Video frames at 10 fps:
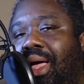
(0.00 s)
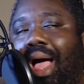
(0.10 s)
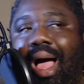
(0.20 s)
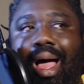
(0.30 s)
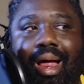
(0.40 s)

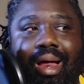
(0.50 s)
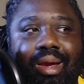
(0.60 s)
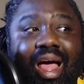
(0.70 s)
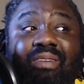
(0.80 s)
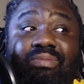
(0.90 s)

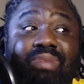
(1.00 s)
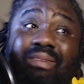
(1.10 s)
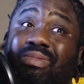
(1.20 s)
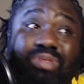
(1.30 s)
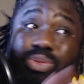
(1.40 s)
and I haven't
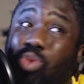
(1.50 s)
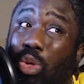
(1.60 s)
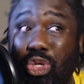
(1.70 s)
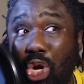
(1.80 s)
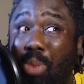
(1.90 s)
even
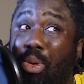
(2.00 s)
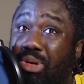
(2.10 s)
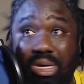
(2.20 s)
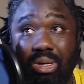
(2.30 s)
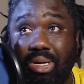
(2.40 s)
spoken to her
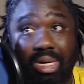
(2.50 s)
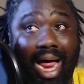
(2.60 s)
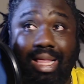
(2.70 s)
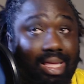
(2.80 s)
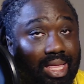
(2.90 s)
about
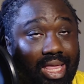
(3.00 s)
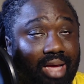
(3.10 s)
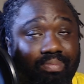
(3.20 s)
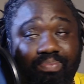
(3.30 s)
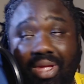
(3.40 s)
that thing.